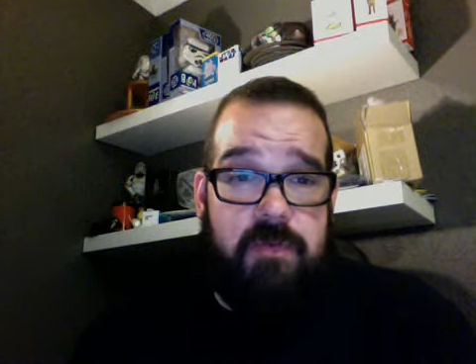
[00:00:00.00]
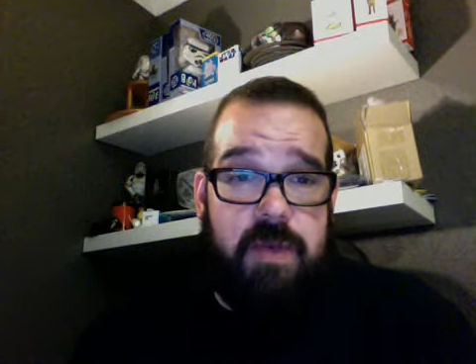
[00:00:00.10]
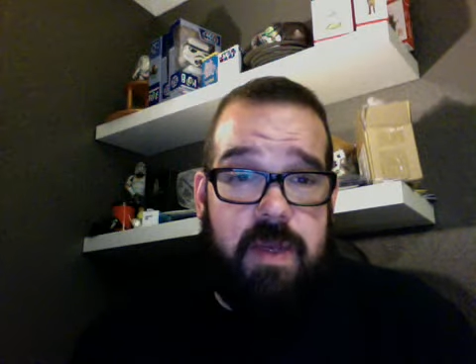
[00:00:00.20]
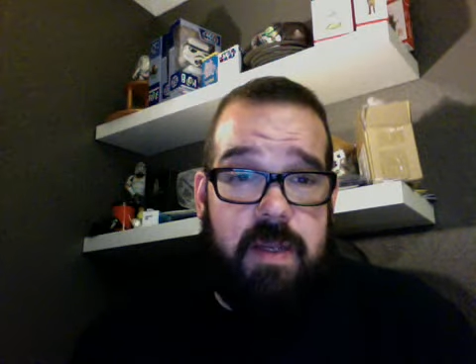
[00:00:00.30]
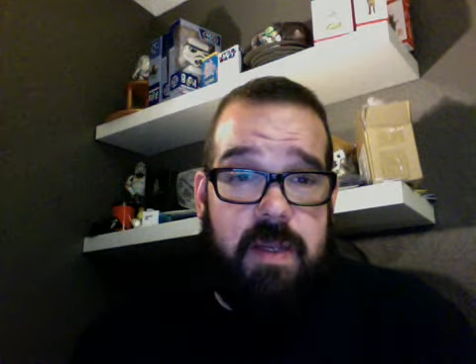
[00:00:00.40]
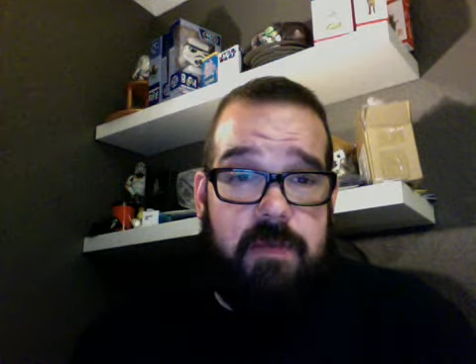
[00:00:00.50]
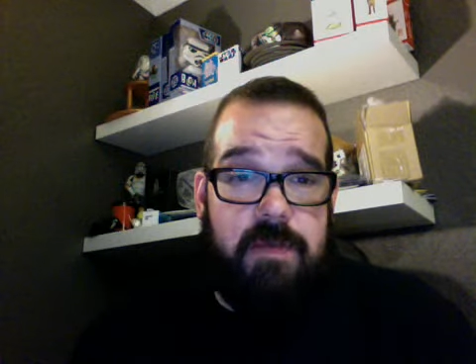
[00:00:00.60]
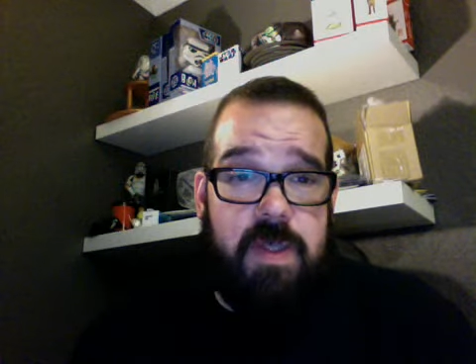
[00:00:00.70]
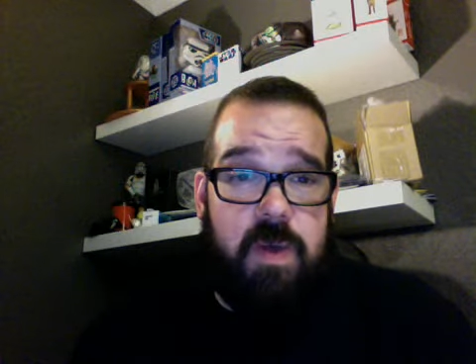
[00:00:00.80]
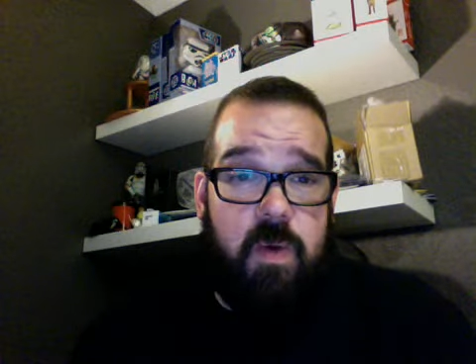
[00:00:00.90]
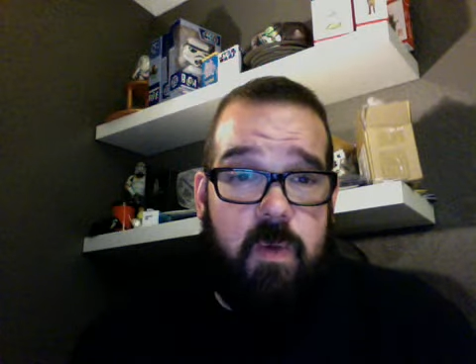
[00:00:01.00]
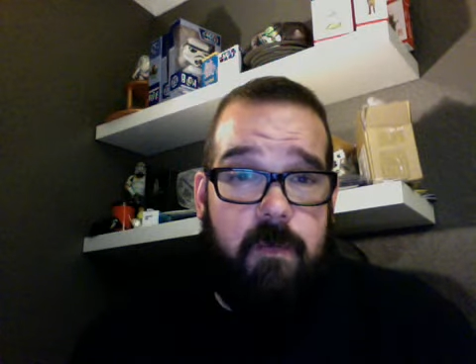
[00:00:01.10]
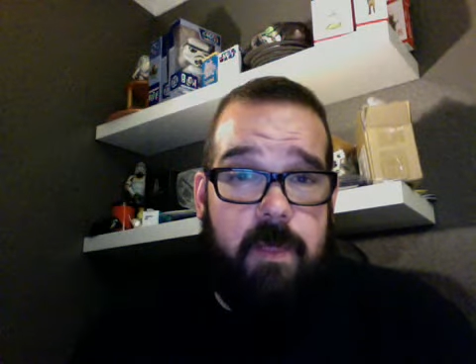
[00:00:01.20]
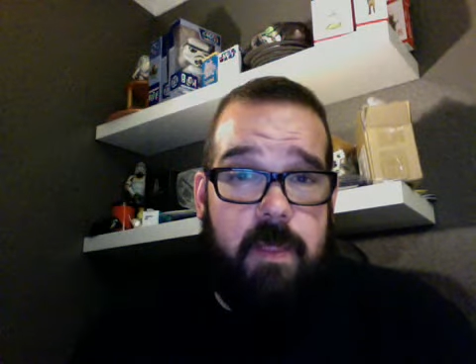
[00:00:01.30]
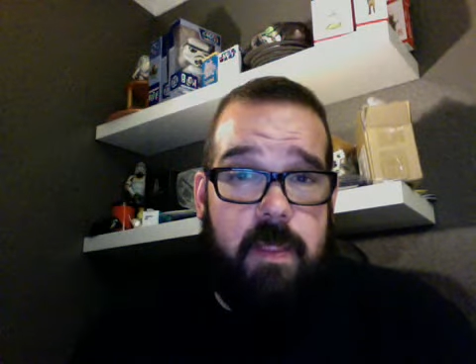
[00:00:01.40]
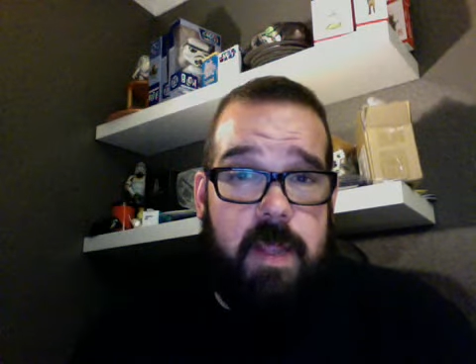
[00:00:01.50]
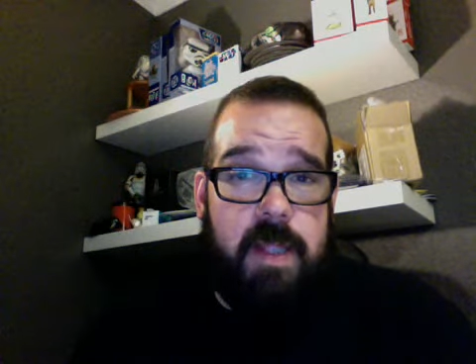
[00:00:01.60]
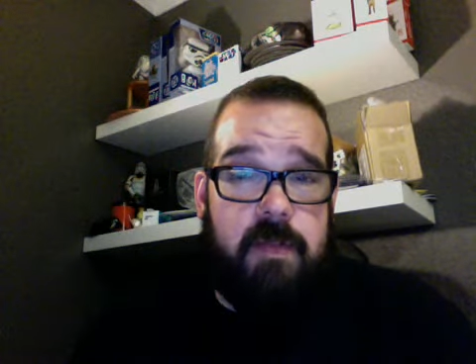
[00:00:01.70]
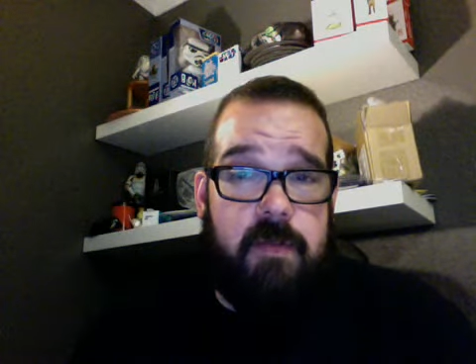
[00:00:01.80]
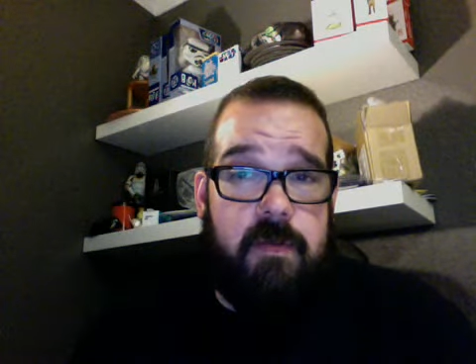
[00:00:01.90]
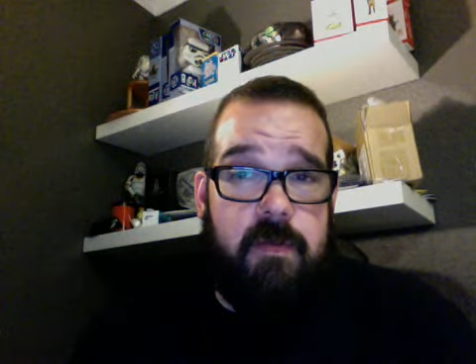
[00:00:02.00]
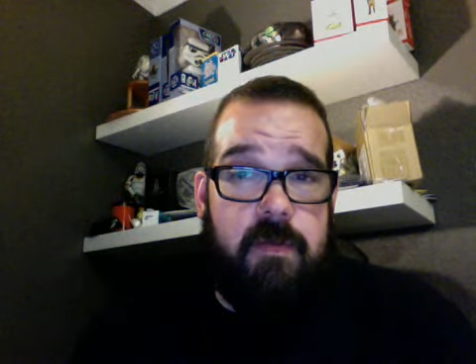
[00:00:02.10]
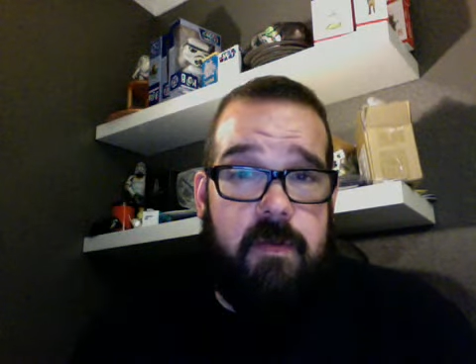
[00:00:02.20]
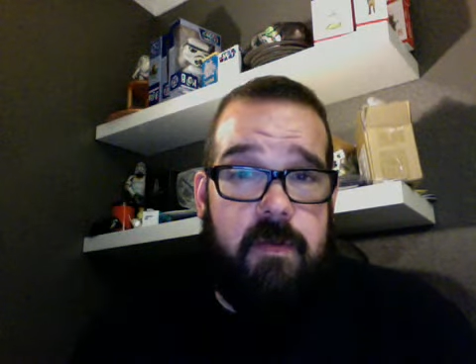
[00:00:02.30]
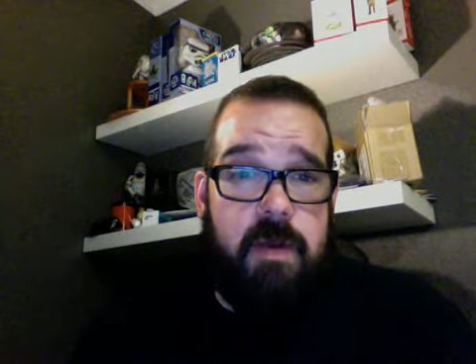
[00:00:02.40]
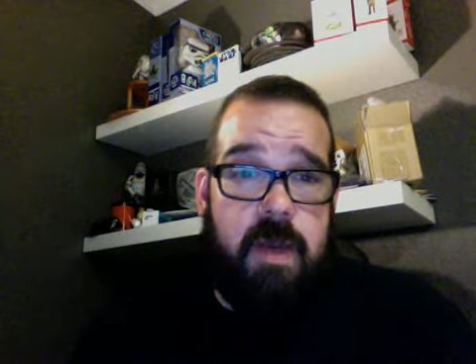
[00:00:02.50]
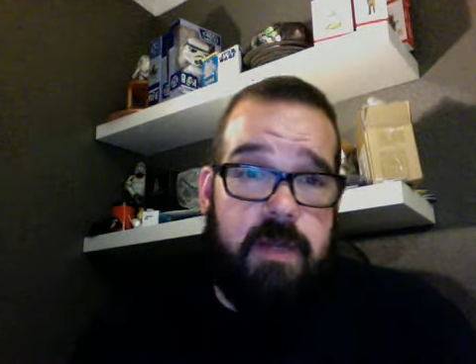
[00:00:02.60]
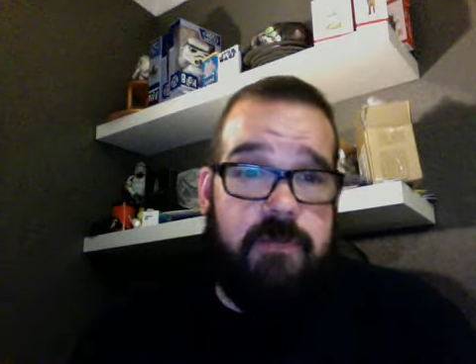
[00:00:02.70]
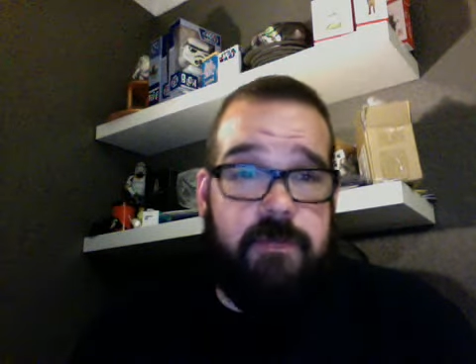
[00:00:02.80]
and um, so that's kind of